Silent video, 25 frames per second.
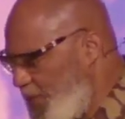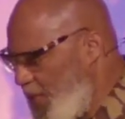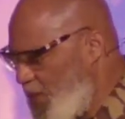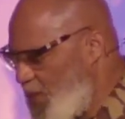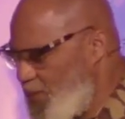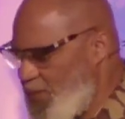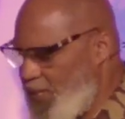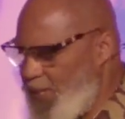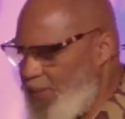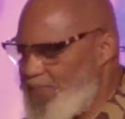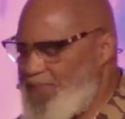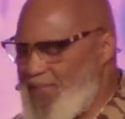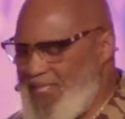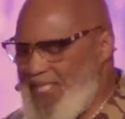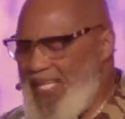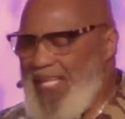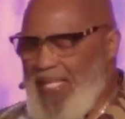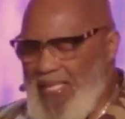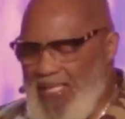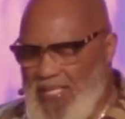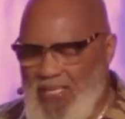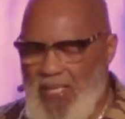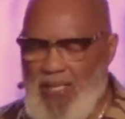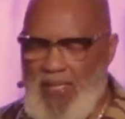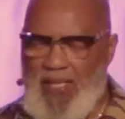there is a
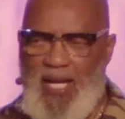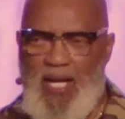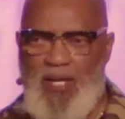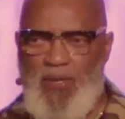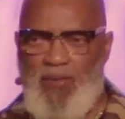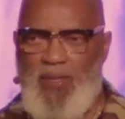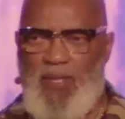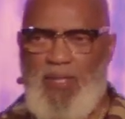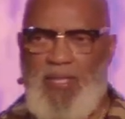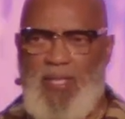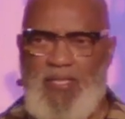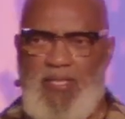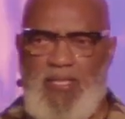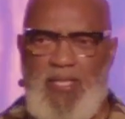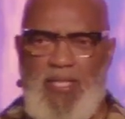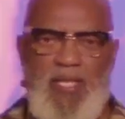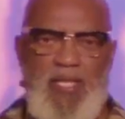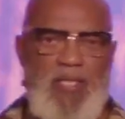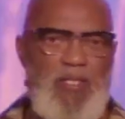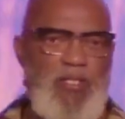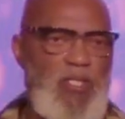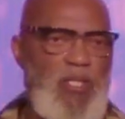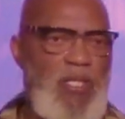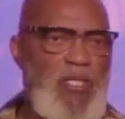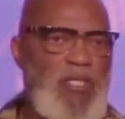teaching out there that
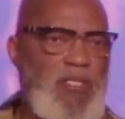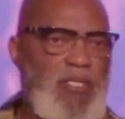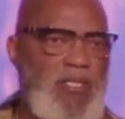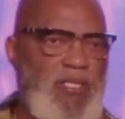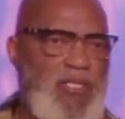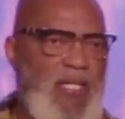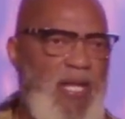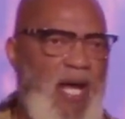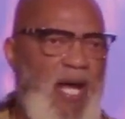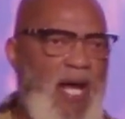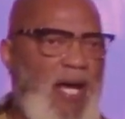said Jesus